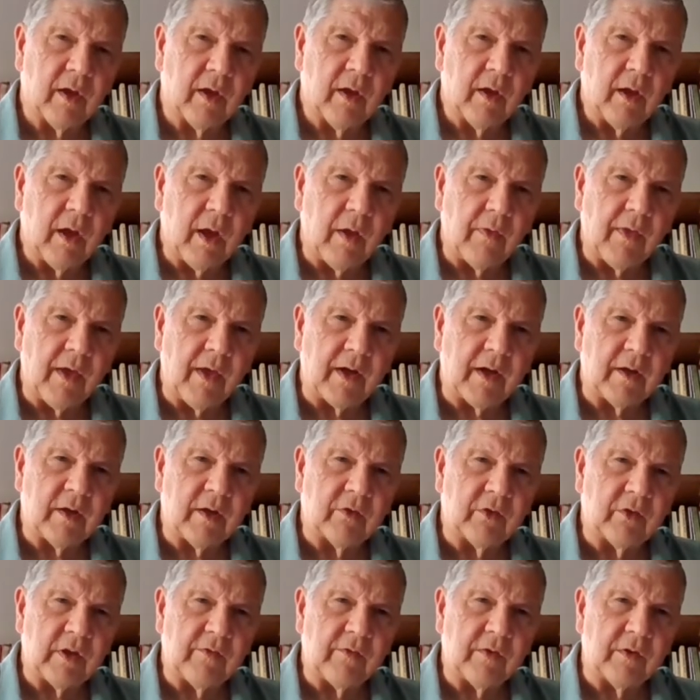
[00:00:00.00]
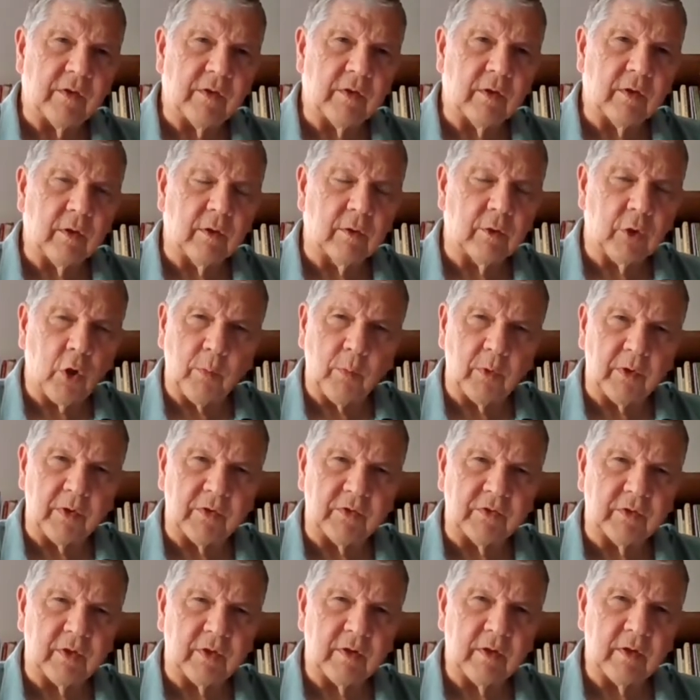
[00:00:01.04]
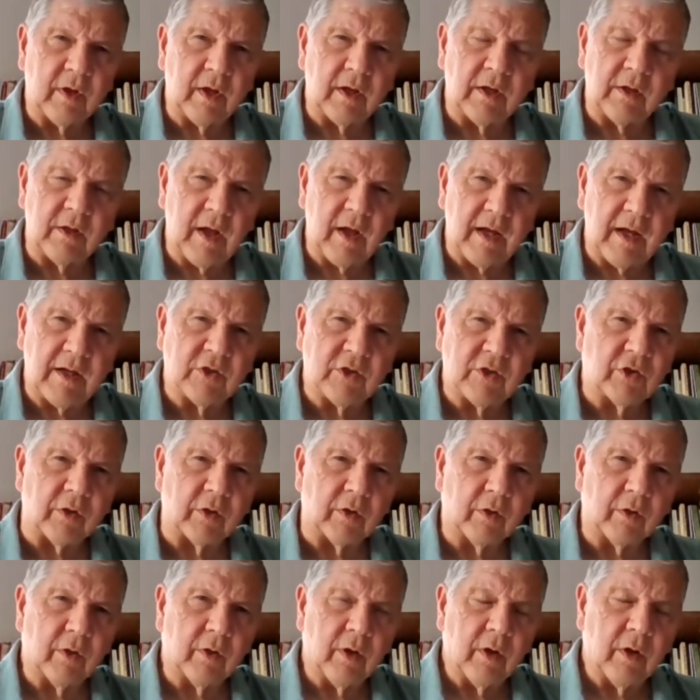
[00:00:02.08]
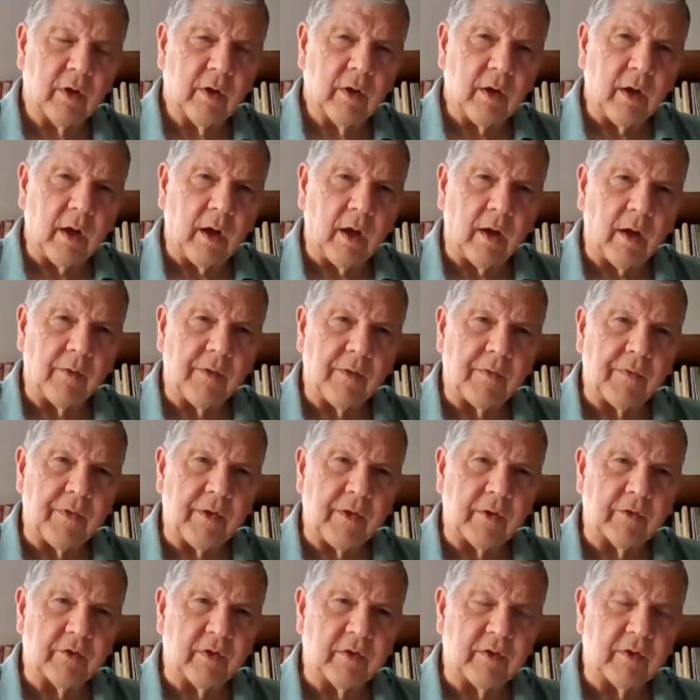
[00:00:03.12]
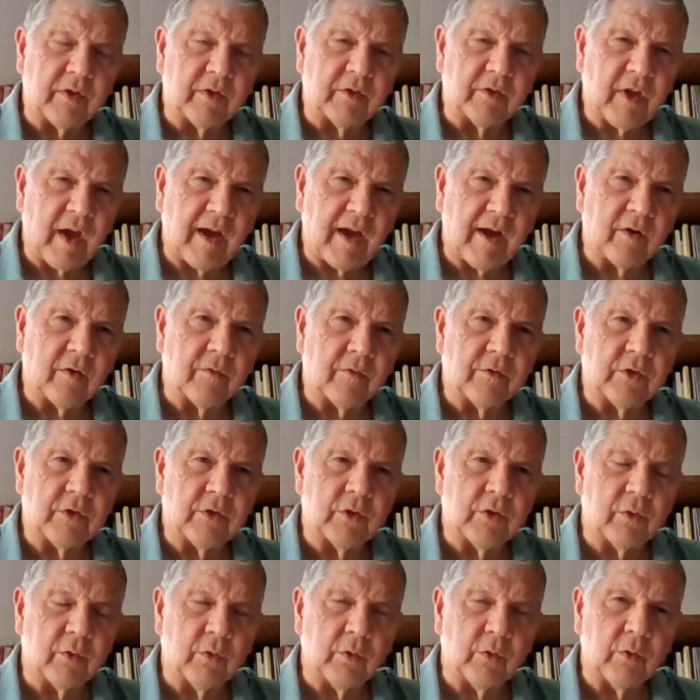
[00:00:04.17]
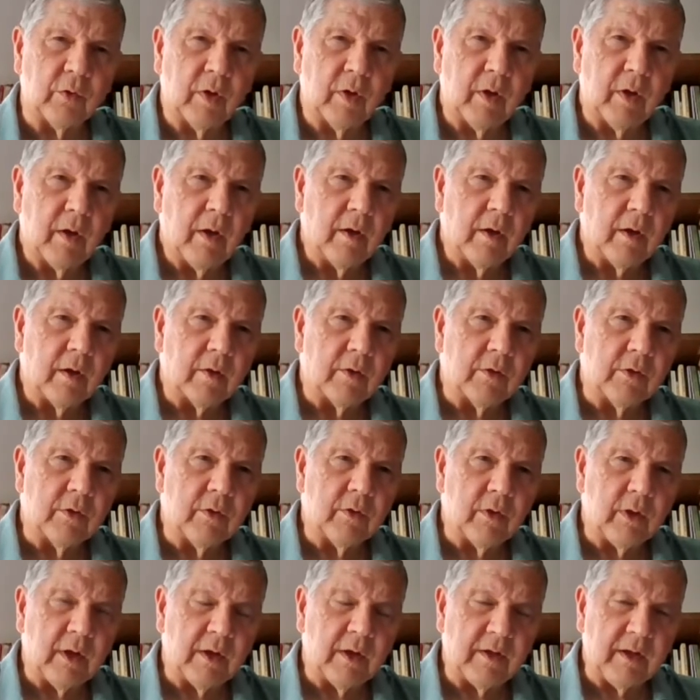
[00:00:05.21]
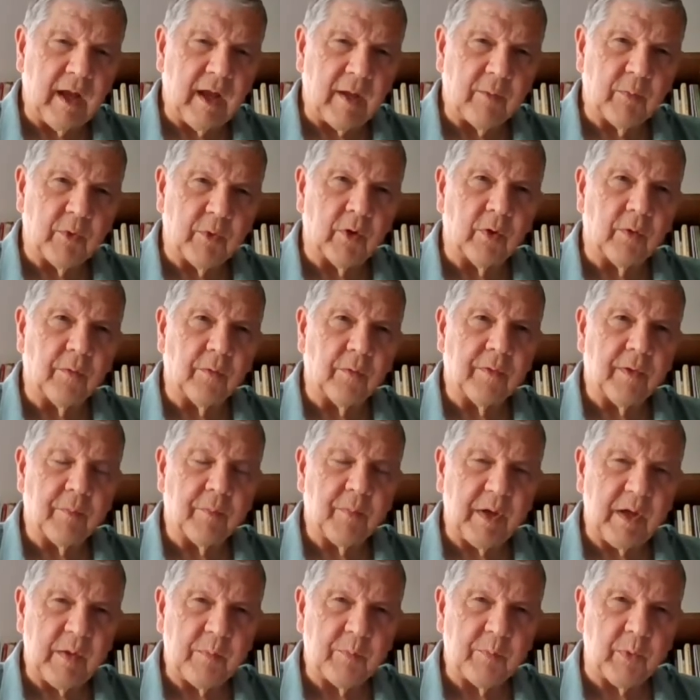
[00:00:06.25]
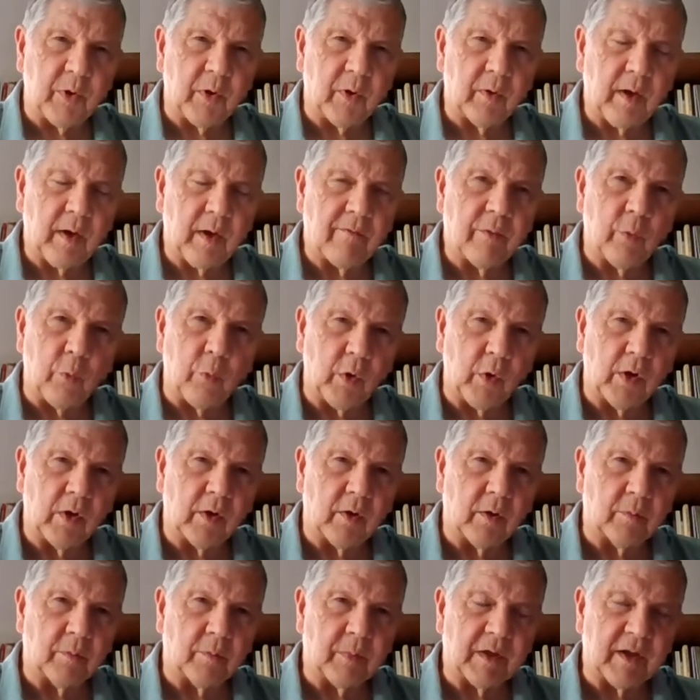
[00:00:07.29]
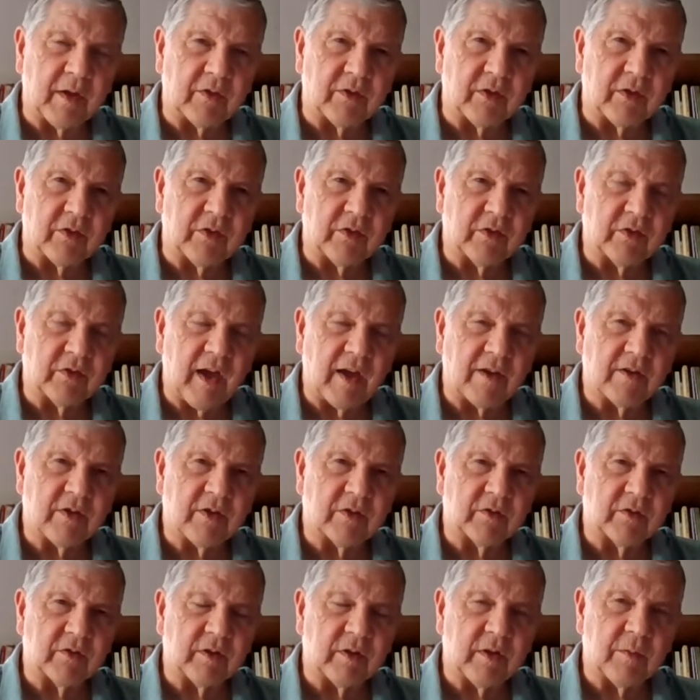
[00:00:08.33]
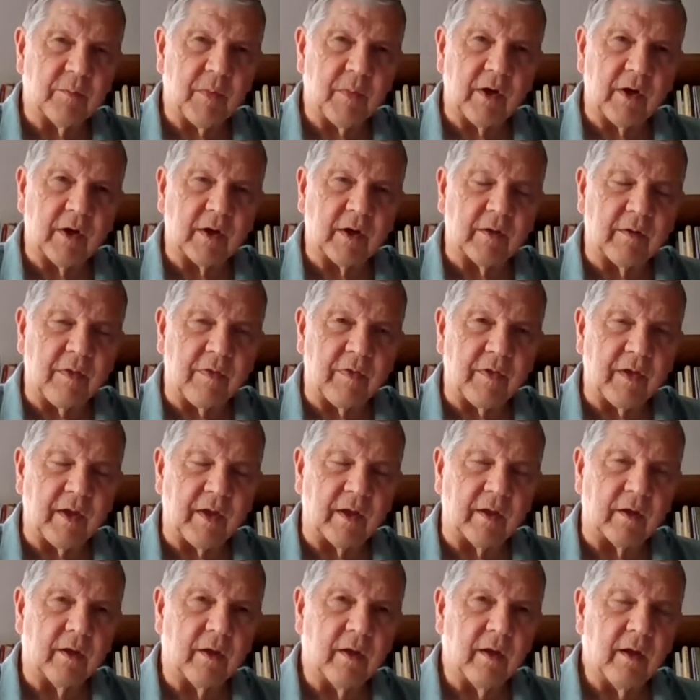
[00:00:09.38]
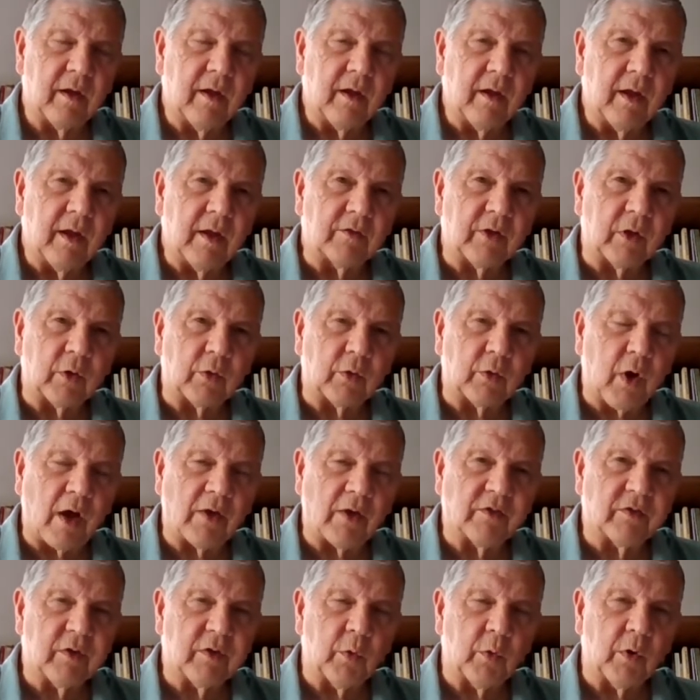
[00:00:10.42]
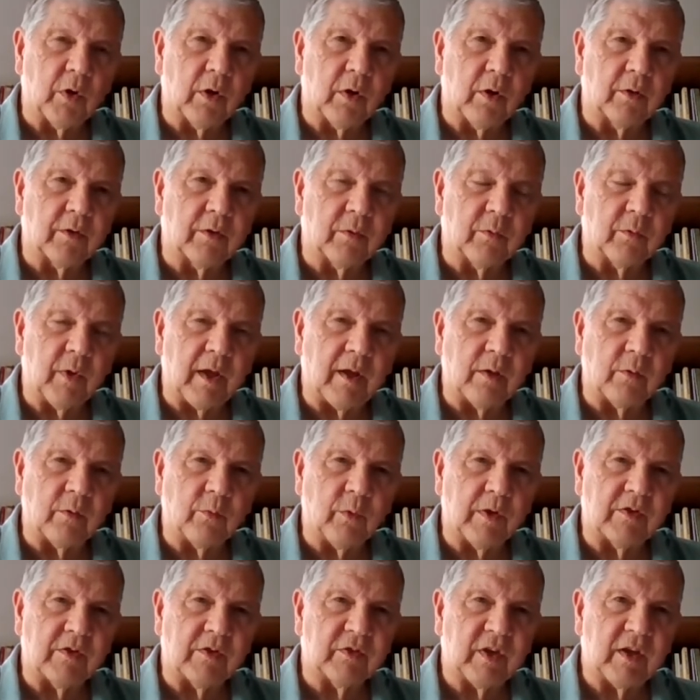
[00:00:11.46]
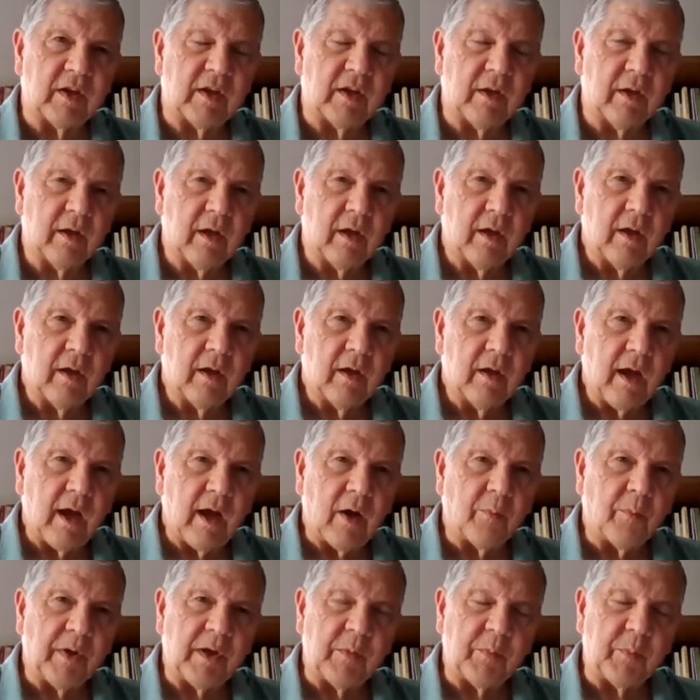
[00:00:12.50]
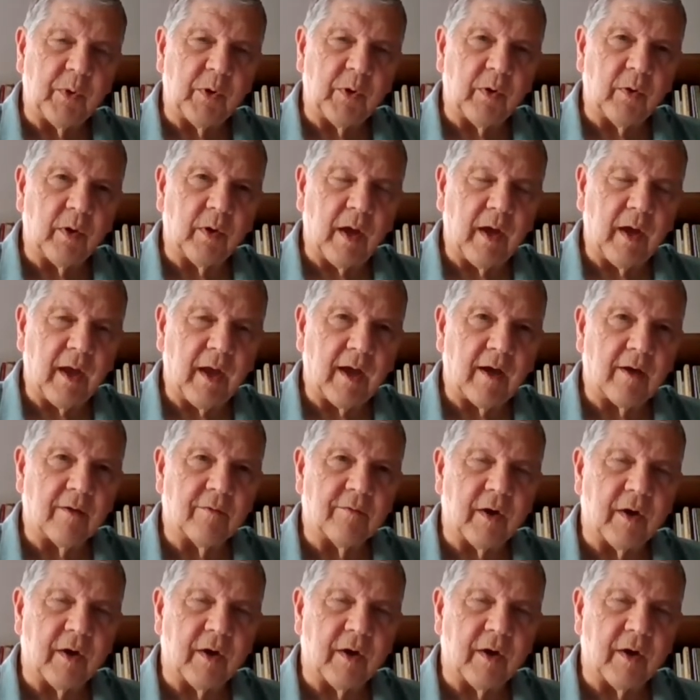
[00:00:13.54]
and that it is even globalist in nature, that there's a desire to enable the people of the world, because this is not just an American thing, it's across the world. And we see how people have,